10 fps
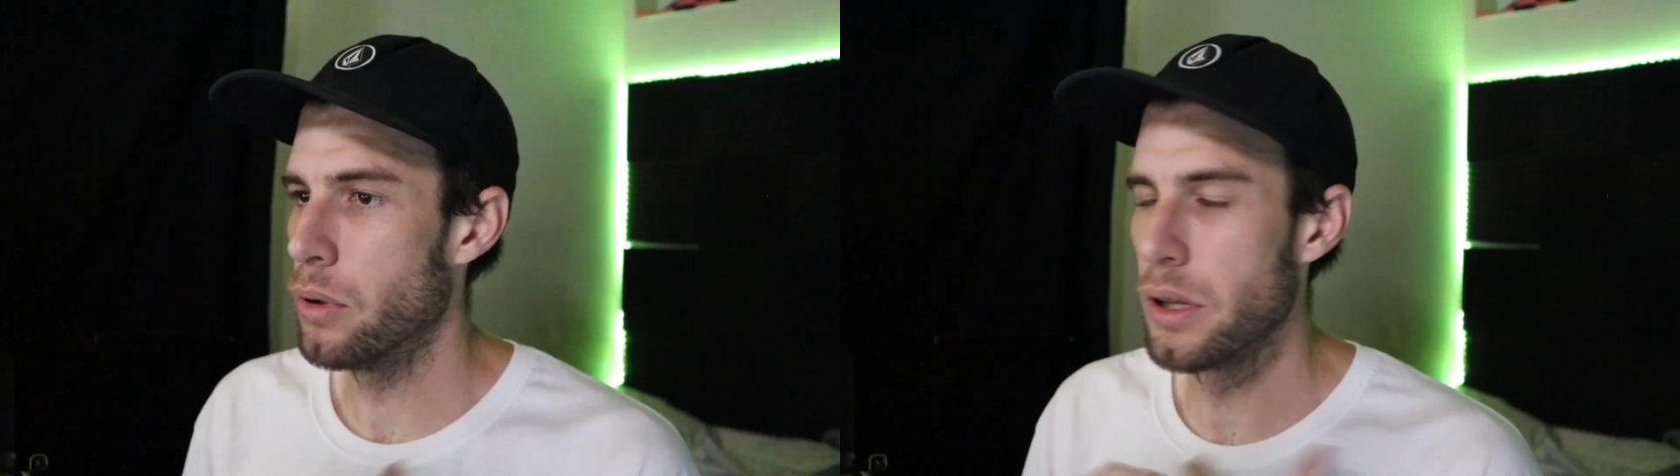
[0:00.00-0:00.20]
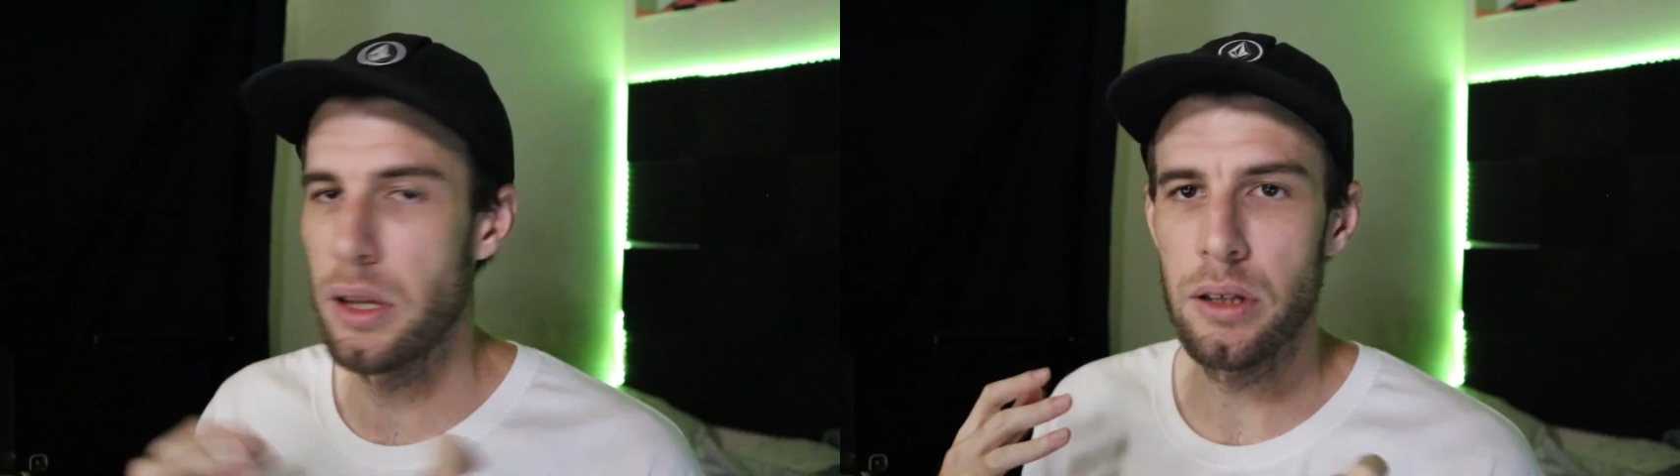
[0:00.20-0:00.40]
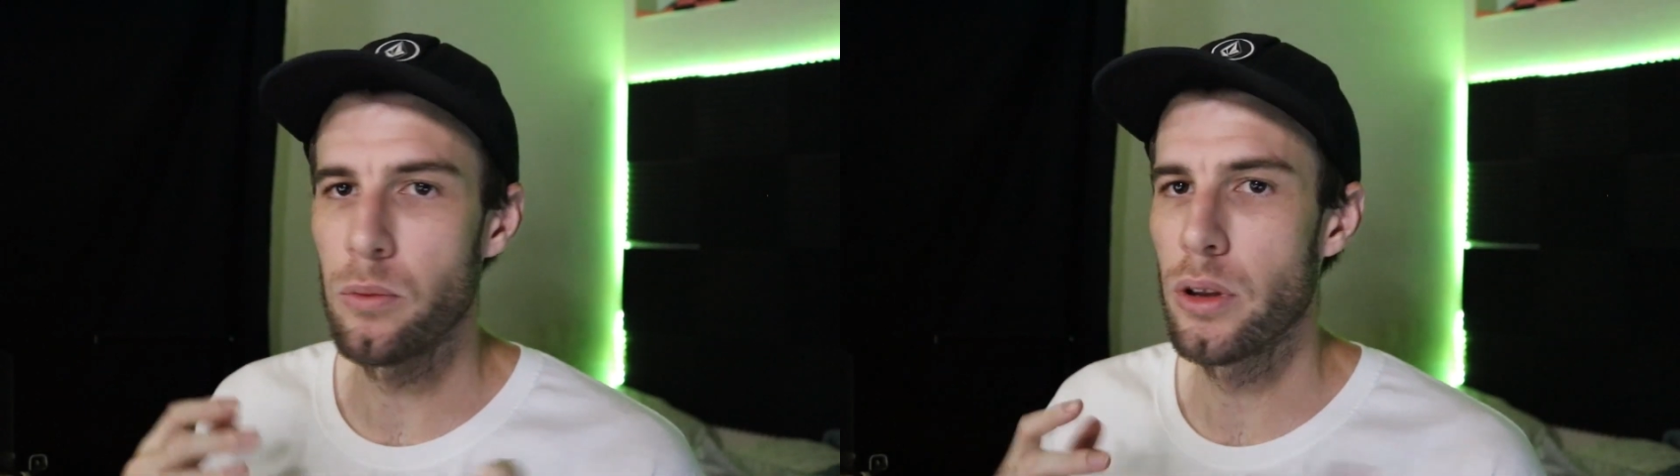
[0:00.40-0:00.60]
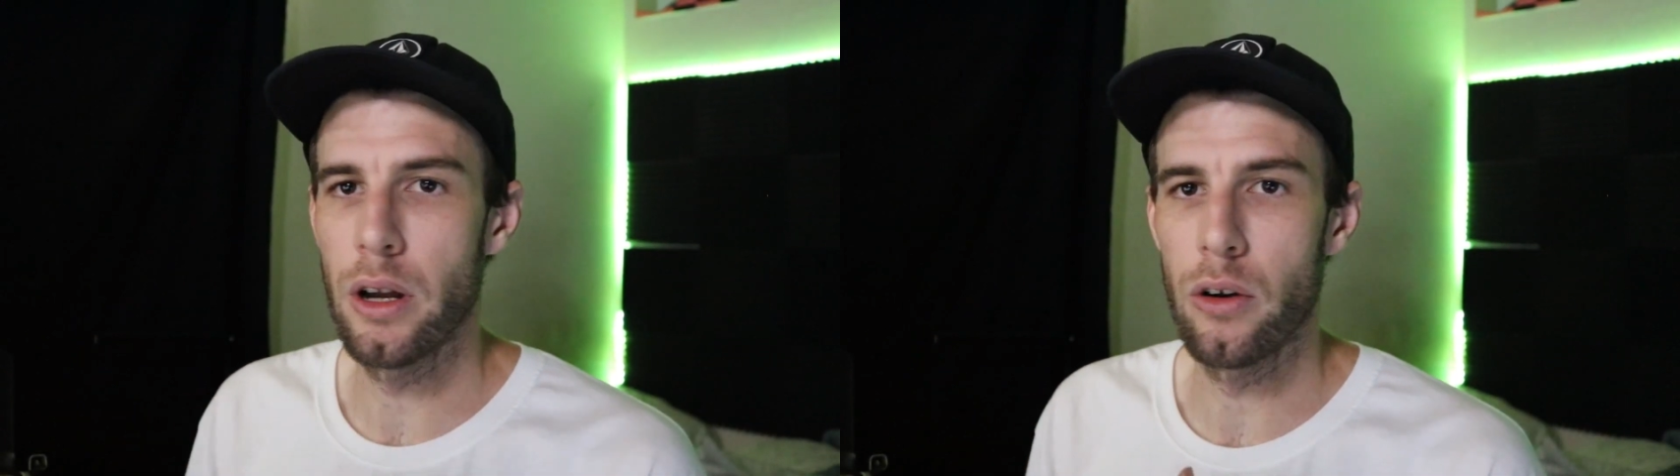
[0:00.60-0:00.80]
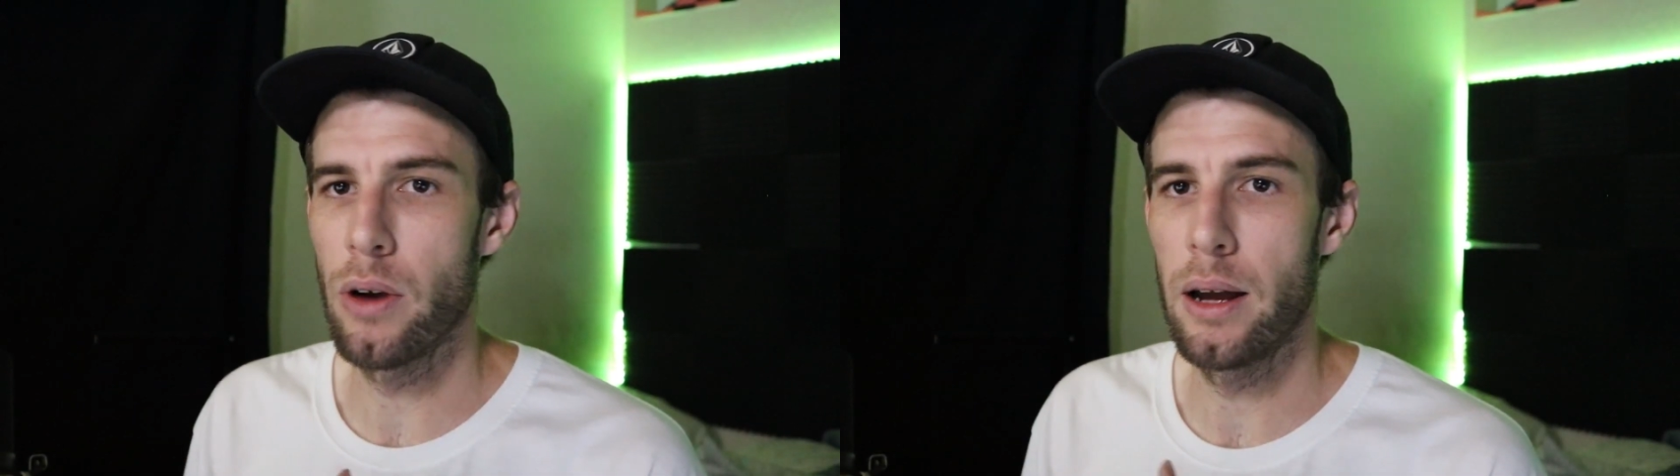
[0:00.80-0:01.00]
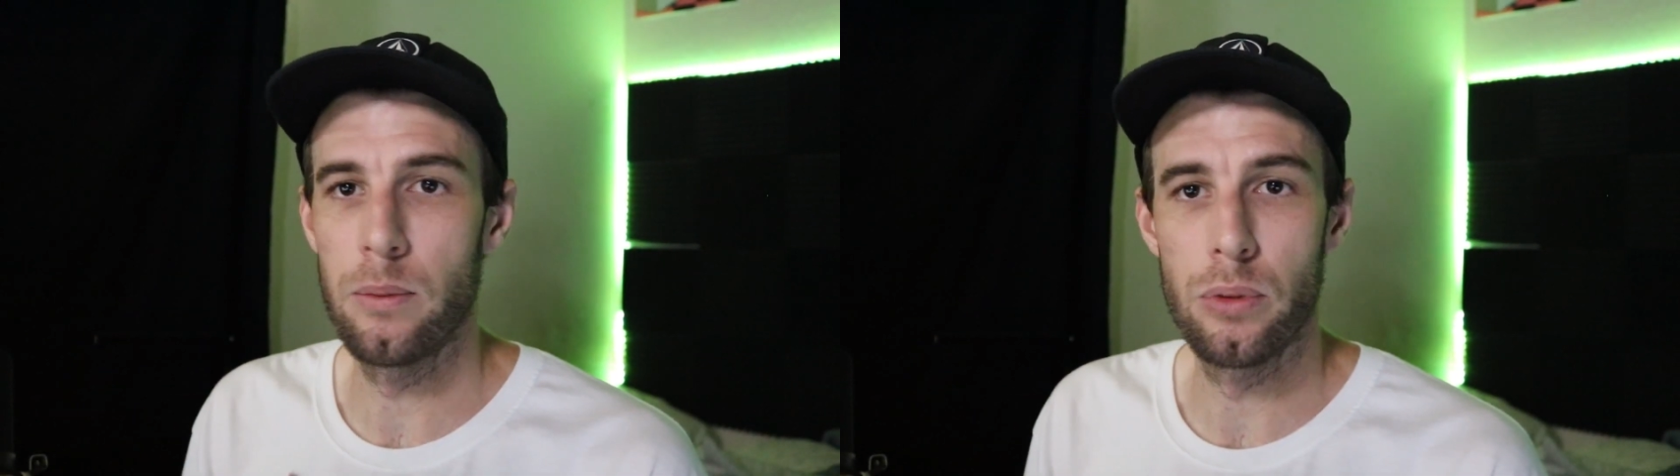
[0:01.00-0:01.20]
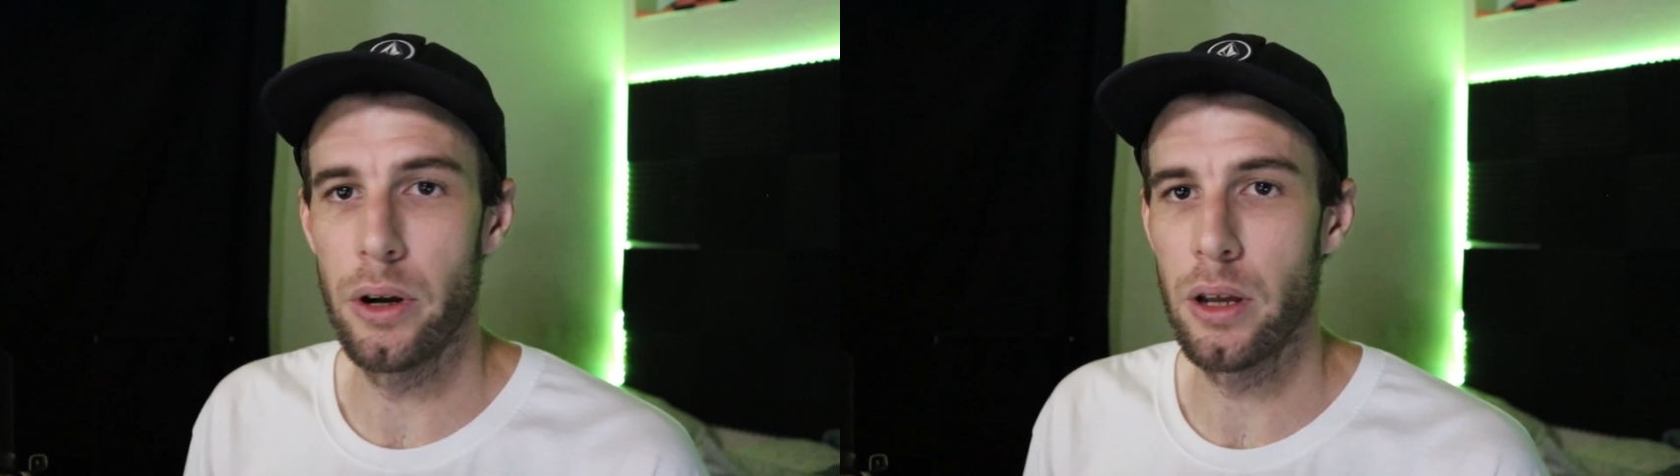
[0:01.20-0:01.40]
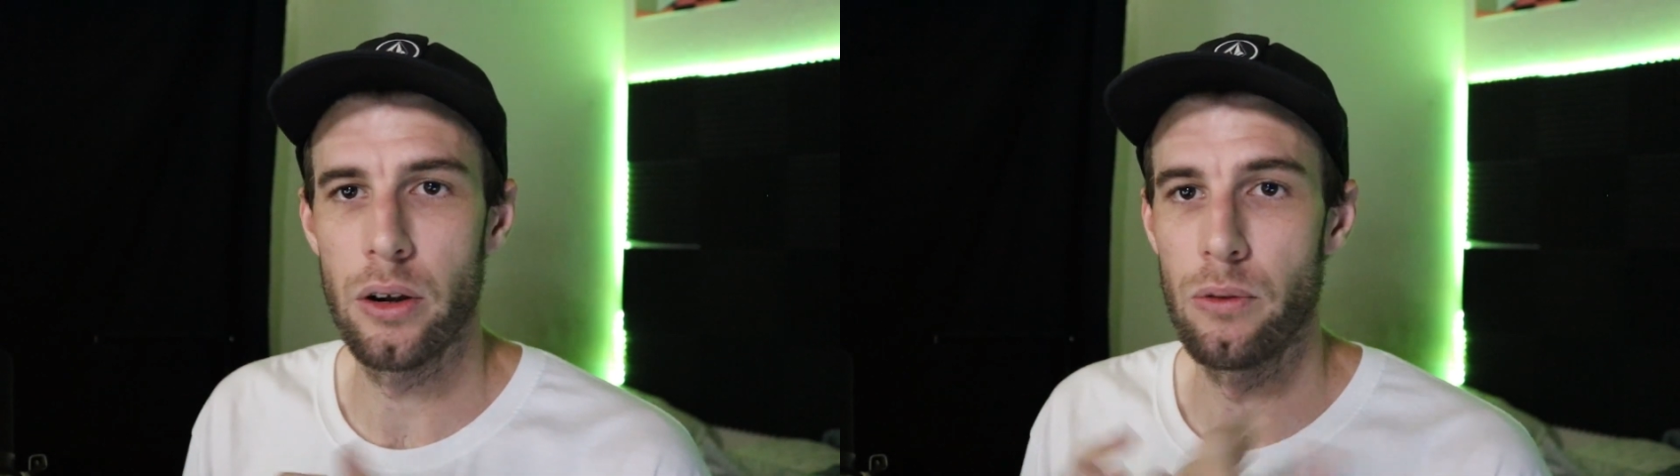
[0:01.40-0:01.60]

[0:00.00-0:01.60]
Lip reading: But this isn't really a groundbreaking or